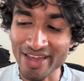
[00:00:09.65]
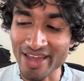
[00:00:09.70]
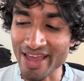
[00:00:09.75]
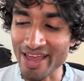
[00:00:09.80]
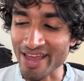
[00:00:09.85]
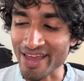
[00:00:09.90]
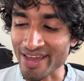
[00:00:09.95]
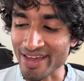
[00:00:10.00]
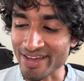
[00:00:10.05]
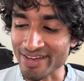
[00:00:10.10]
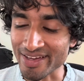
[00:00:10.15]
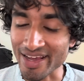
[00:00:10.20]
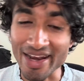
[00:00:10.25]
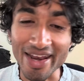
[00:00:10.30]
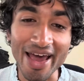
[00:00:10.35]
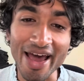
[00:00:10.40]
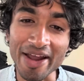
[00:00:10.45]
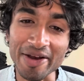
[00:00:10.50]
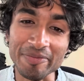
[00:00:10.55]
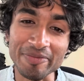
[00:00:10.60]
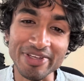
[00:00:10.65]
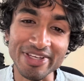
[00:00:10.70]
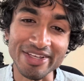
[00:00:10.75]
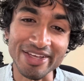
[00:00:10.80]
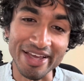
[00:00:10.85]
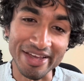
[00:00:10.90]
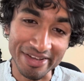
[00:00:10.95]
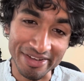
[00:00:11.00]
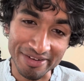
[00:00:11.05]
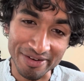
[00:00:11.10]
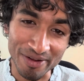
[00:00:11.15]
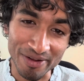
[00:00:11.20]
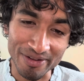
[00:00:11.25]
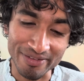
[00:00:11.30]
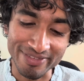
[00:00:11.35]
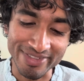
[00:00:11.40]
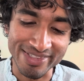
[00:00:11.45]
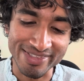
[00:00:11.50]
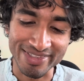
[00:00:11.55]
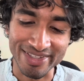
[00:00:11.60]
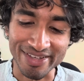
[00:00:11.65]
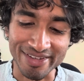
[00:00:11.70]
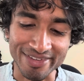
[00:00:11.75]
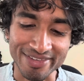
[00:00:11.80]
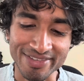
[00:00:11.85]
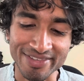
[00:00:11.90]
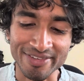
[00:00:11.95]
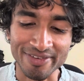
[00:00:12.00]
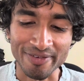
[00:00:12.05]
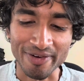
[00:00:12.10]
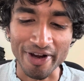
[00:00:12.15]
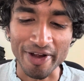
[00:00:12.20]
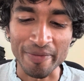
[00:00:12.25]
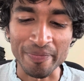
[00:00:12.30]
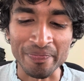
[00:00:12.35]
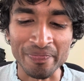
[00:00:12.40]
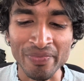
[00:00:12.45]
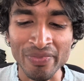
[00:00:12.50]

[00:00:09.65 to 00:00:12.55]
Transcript: and anatomy and all of these things, right?